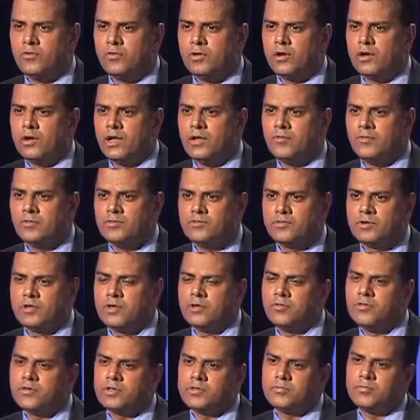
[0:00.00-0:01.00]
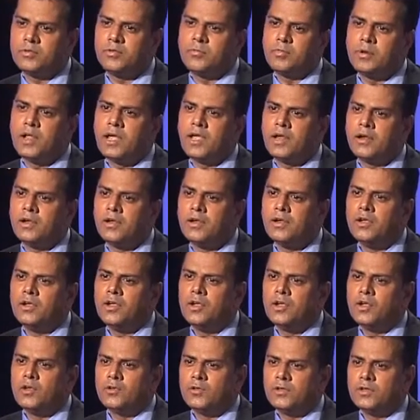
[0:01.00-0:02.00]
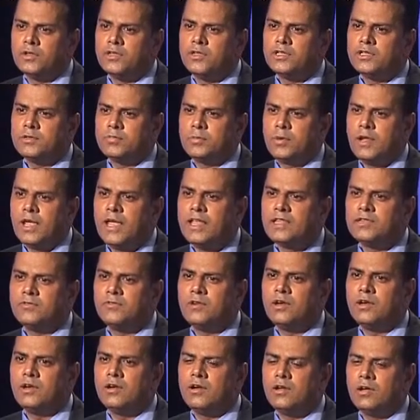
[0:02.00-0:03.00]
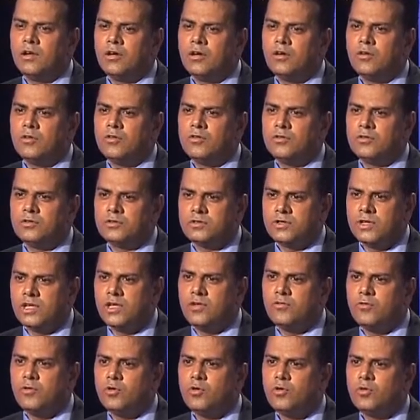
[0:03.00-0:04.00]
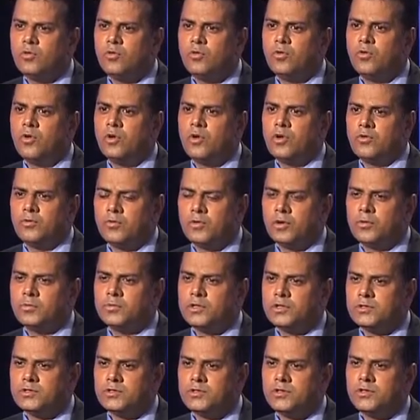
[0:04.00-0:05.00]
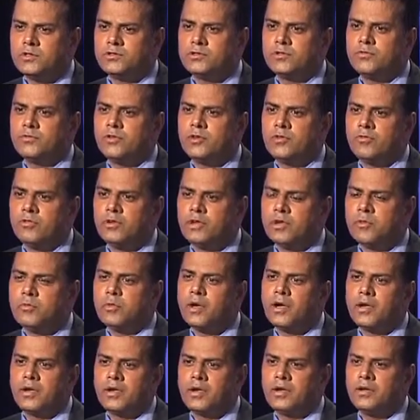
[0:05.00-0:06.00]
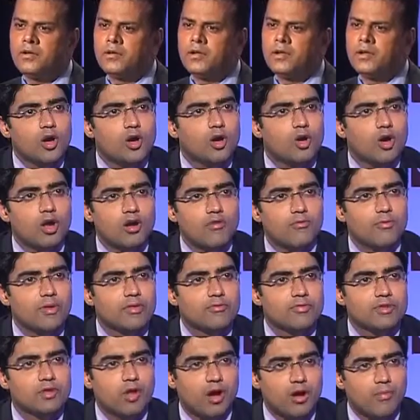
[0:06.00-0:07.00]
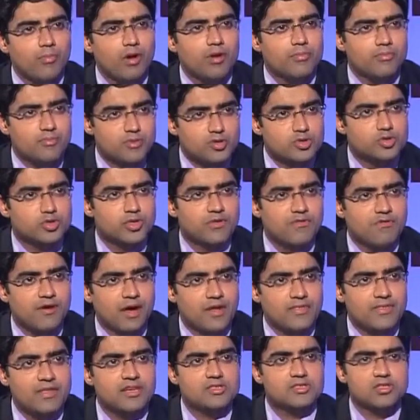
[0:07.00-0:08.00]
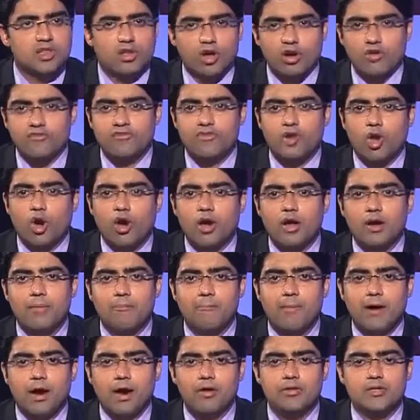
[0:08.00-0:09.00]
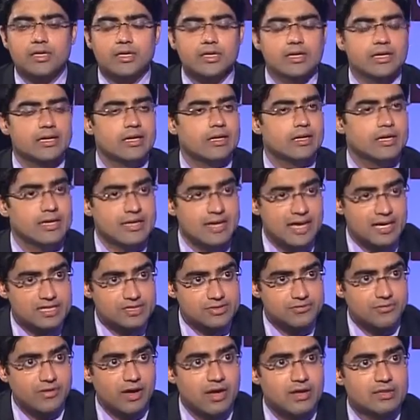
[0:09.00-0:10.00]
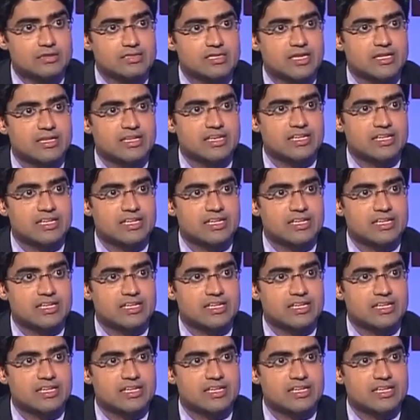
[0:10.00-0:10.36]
of a life insurance investment plan. So these plans will save you from the jerks of the equity market. Gaurav, when we talk about mutual fund, there is a lot of talk about index funds and